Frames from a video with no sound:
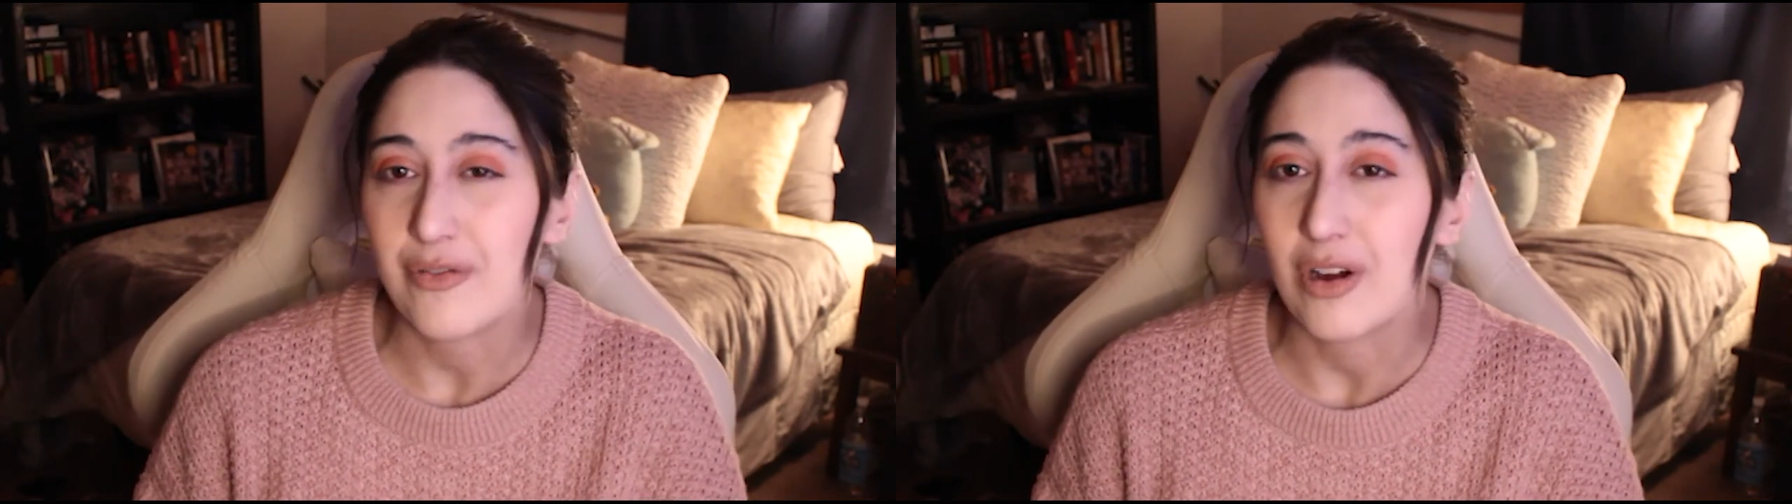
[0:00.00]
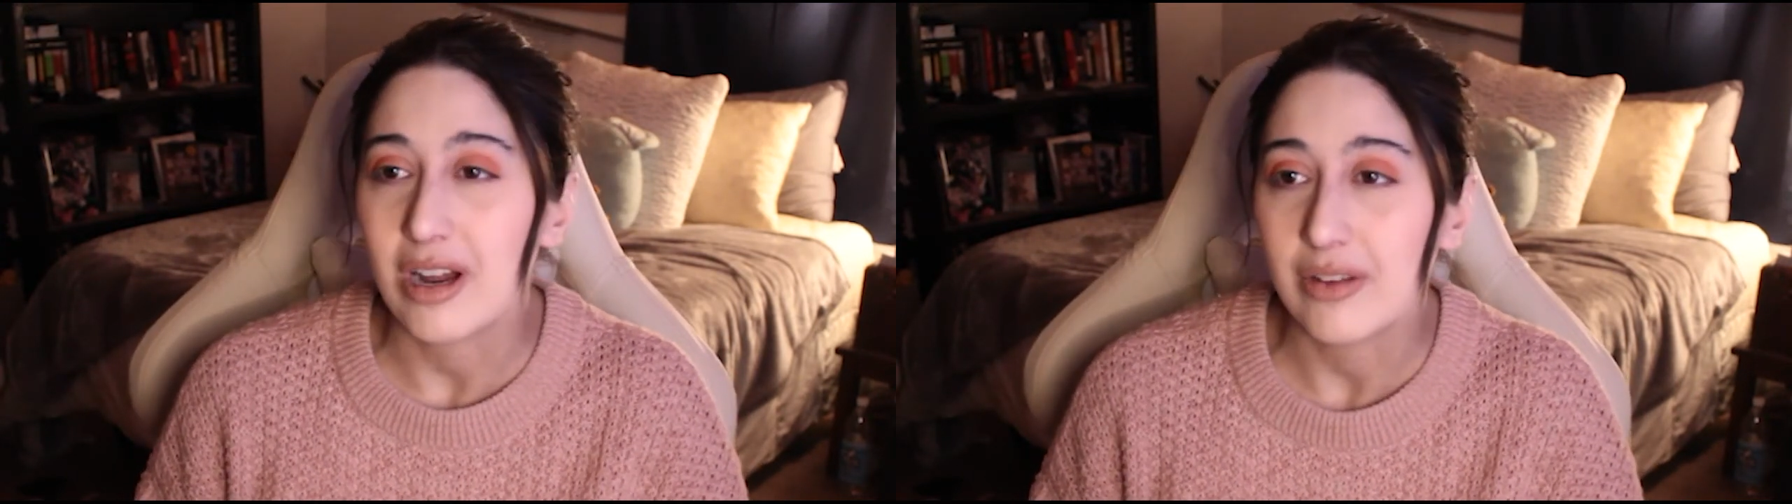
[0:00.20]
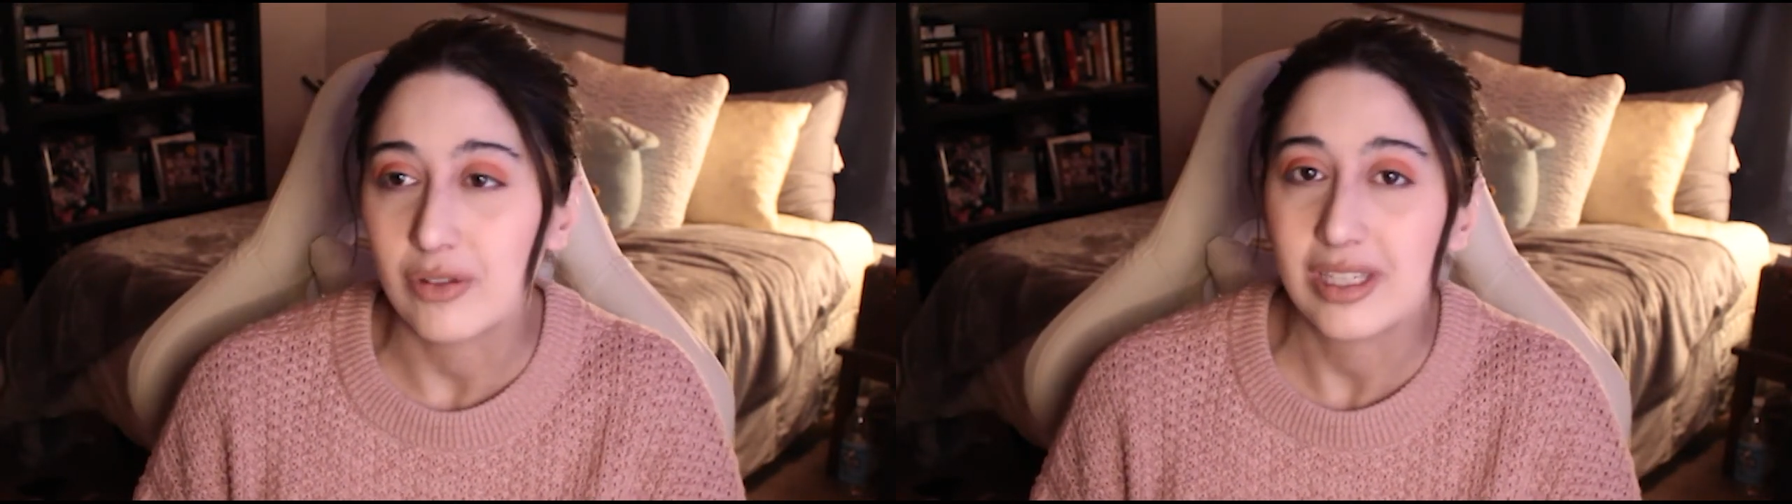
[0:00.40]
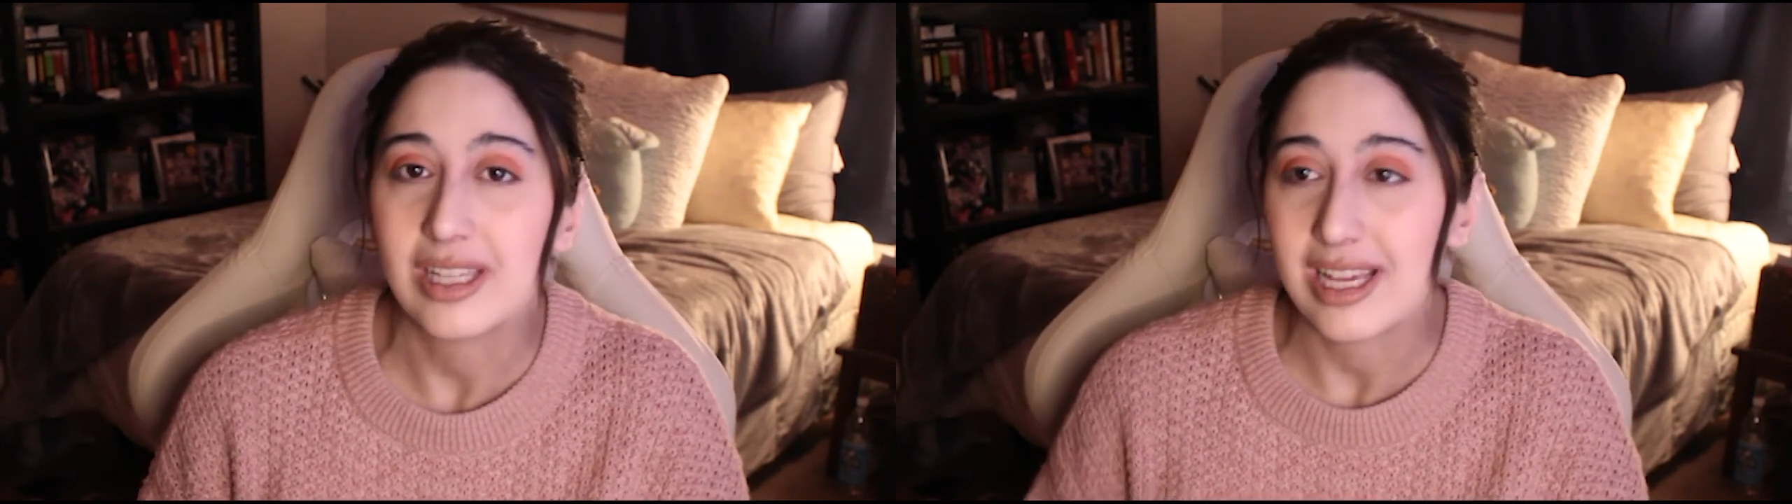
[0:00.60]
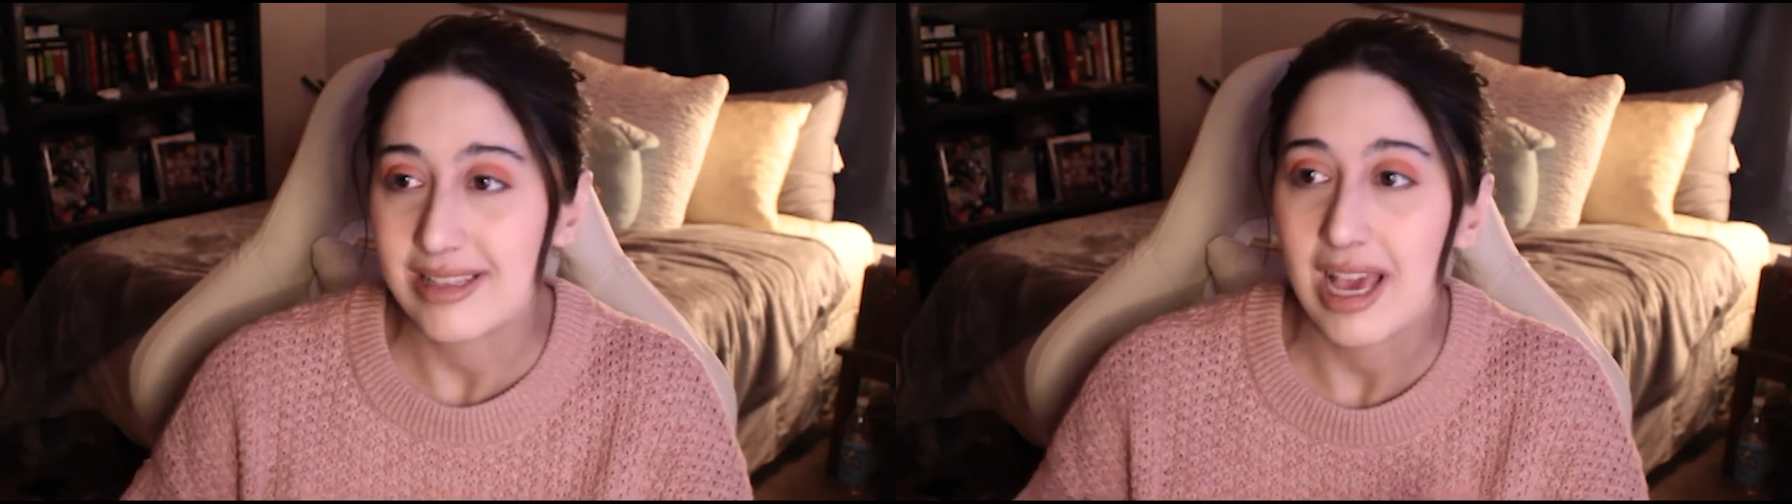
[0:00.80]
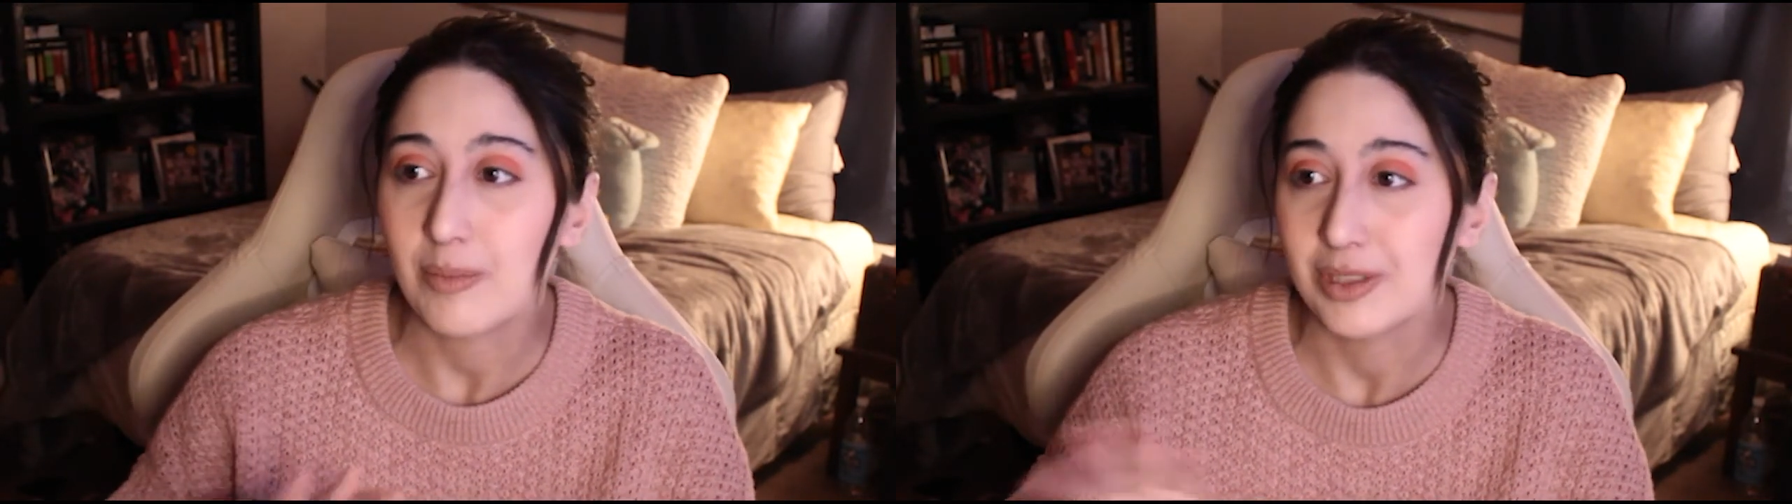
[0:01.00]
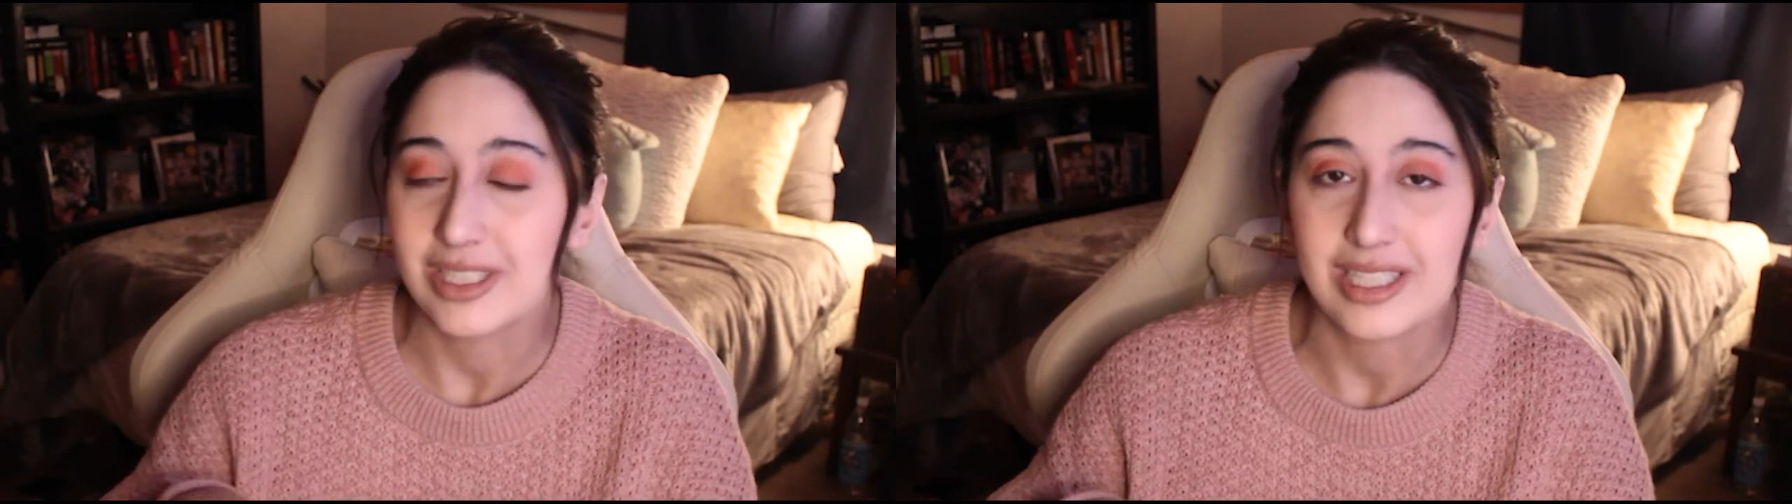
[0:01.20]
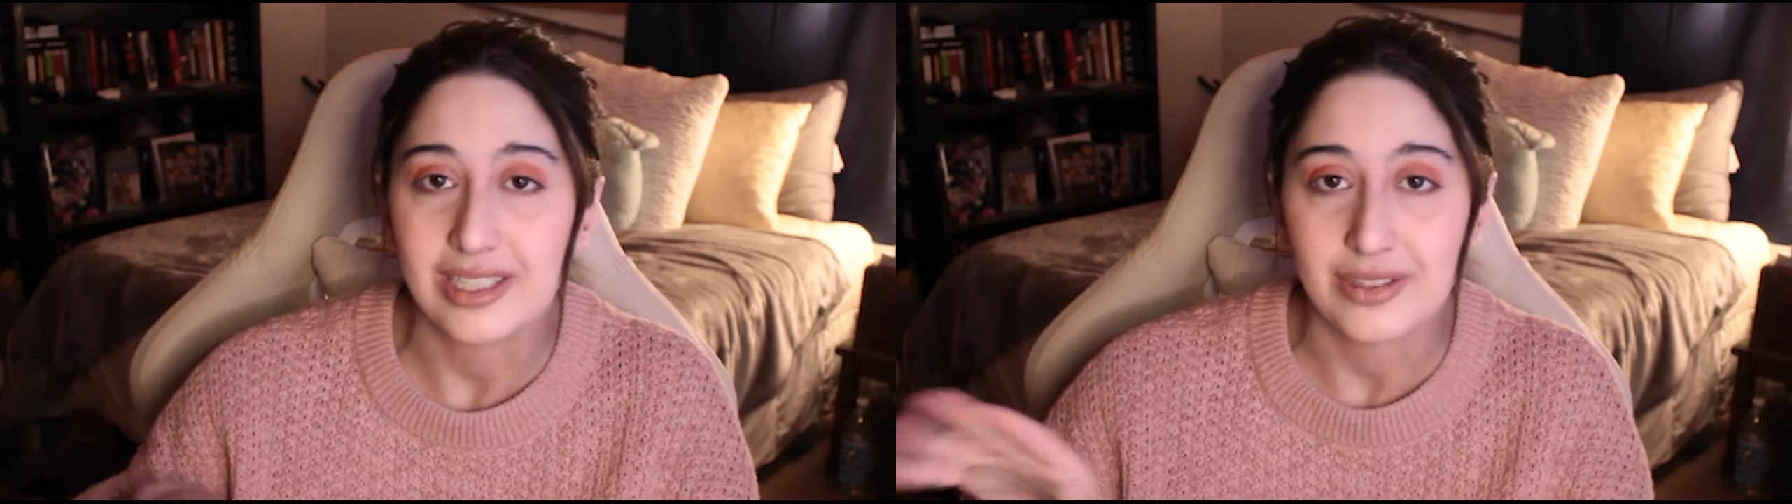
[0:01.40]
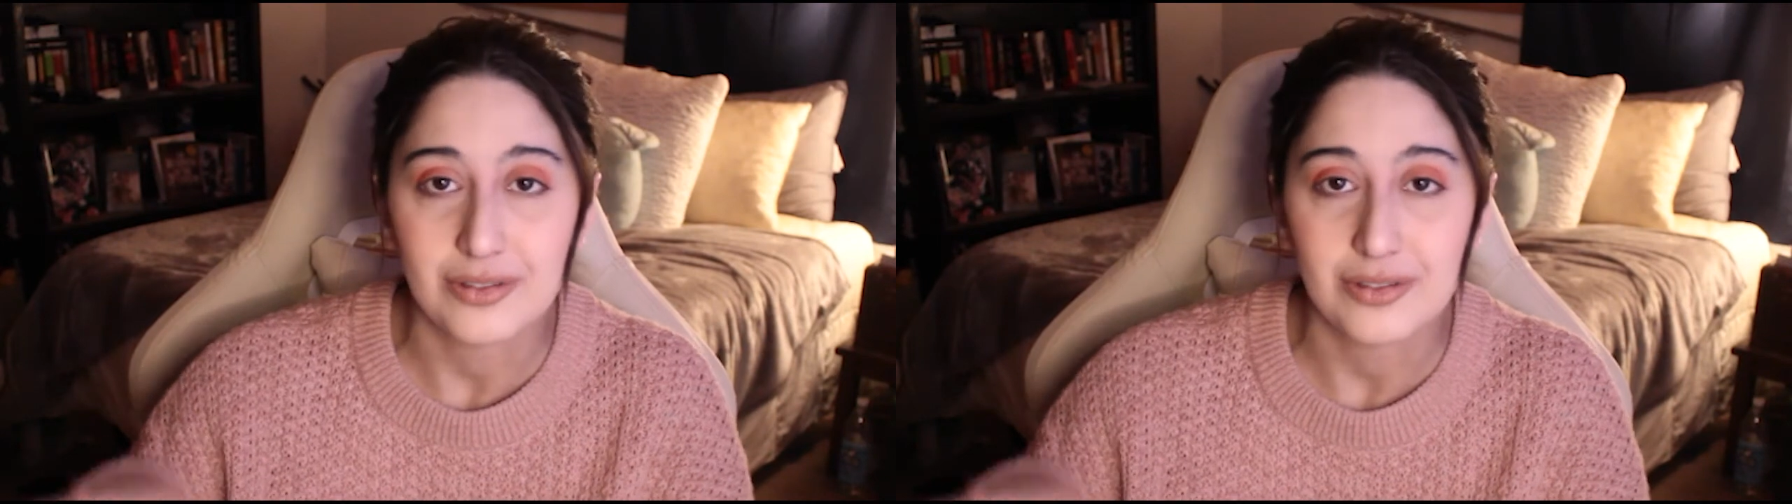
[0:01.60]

far i've only like dabbled in it a